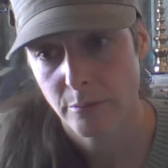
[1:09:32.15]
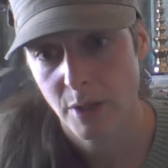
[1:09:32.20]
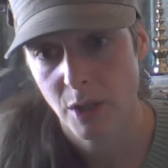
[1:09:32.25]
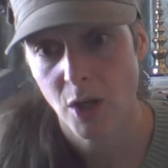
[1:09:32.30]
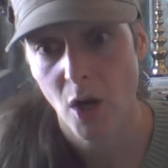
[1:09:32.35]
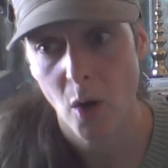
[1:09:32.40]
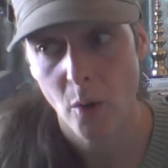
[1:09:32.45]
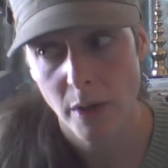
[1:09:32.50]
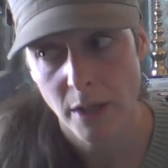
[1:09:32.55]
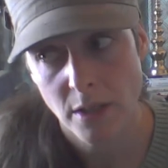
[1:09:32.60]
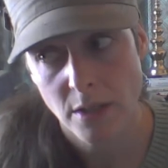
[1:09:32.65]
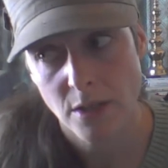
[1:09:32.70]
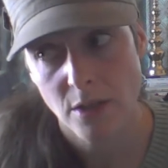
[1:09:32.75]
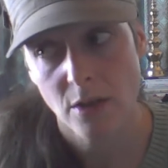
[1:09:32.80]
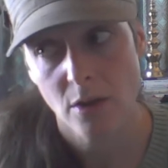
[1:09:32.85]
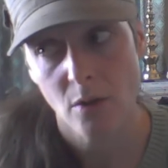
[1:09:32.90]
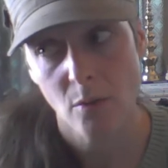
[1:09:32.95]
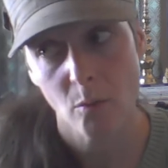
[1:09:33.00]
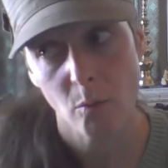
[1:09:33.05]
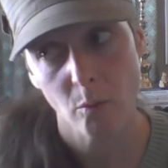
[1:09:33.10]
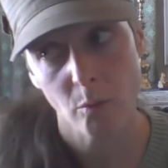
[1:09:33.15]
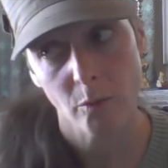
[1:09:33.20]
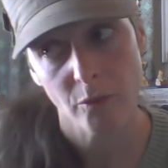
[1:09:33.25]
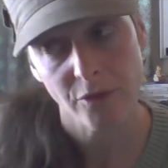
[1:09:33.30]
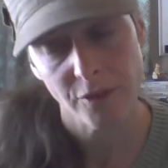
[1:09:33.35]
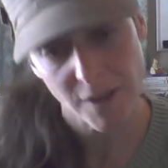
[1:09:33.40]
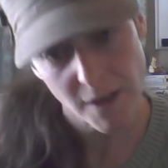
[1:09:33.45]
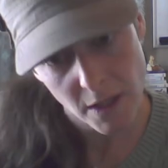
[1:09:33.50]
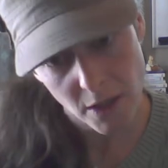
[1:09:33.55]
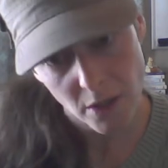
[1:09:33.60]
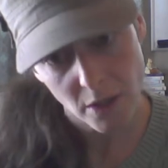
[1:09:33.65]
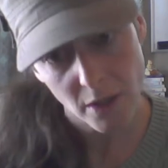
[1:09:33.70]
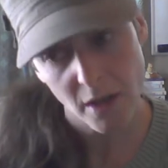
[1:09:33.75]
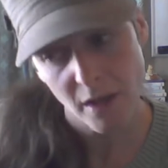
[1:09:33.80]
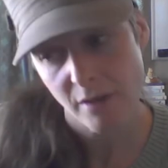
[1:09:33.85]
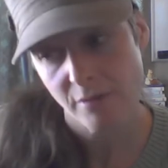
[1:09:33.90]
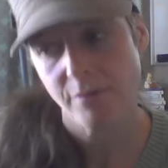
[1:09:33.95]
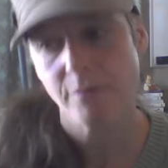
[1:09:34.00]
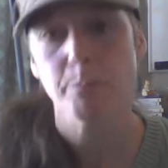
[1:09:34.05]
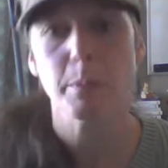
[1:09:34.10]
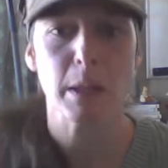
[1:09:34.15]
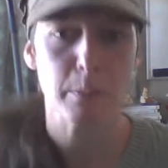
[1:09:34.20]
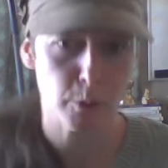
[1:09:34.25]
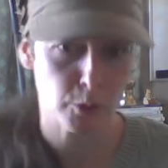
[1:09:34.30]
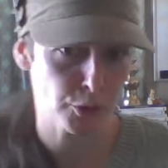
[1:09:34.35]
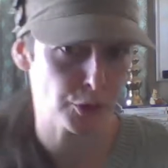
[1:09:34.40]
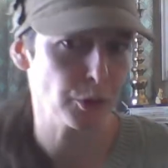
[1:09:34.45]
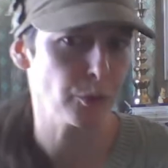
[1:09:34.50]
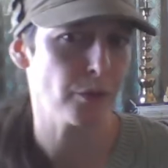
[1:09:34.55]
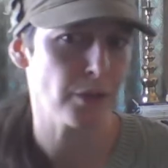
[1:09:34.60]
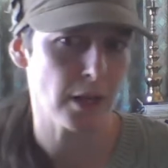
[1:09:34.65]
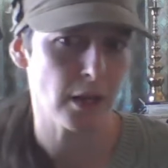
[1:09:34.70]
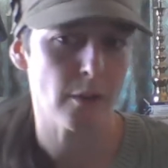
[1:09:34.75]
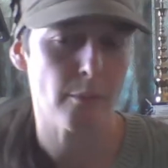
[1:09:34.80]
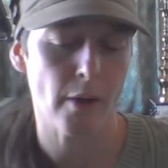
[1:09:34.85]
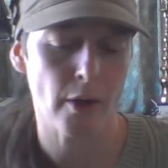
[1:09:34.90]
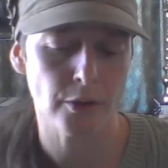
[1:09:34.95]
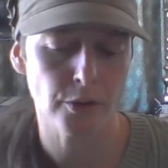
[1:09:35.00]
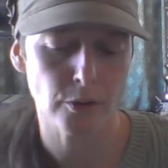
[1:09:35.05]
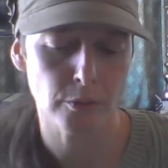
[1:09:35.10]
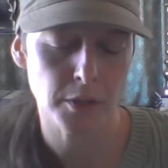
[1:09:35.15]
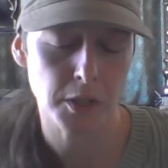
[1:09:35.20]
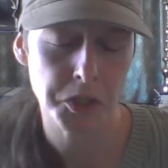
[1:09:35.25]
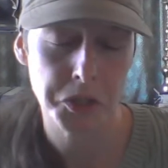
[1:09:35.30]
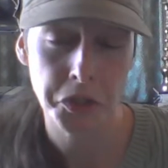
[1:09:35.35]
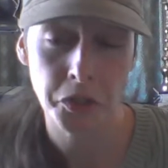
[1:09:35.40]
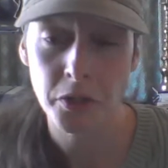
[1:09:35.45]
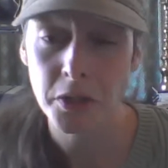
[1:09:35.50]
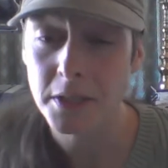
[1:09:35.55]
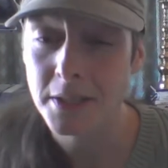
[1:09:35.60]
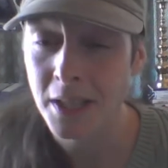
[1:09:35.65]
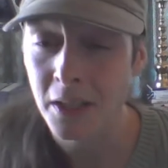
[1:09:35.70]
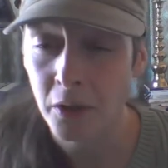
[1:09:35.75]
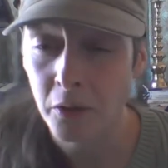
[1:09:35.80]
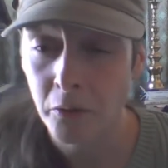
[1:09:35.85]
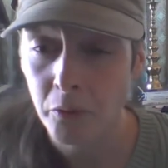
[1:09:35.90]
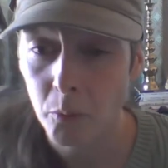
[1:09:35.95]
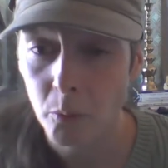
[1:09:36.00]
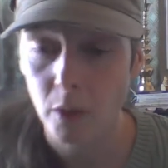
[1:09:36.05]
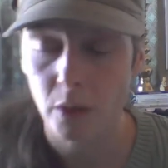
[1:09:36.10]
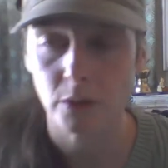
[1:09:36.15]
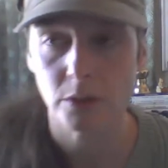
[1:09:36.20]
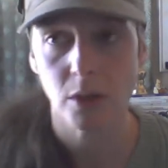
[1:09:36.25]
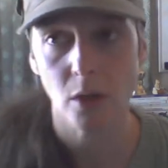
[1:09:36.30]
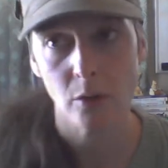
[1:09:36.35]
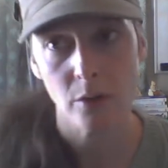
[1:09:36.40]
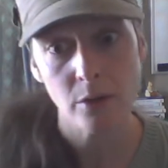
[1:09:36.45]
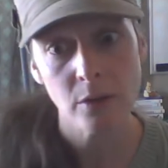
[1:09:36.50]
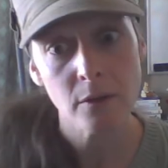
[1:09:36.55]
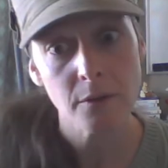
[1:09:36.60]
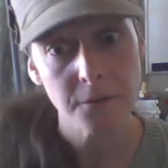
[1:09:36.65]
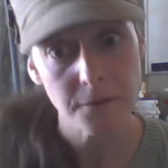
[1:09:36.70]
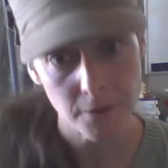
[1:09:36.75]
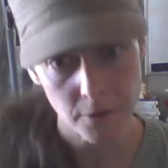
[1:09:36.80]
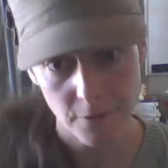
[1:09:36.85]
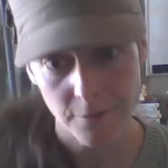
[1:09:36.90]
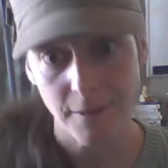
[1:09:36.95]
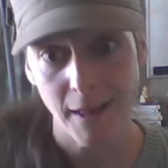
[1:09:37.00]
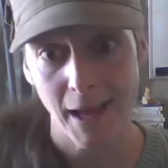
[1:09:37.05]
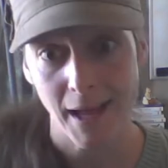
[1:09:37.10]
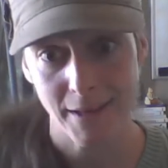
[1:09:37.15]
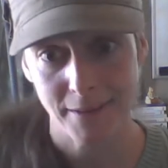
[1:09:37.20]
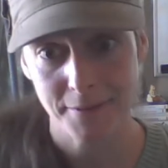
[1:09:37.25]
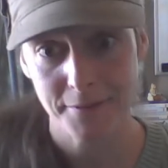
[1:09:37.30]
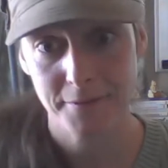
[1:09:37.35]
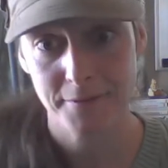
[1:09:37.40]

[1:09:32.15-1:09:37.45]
But go into the fear of people do think about you because you're the center of the world. Go into the fear of that.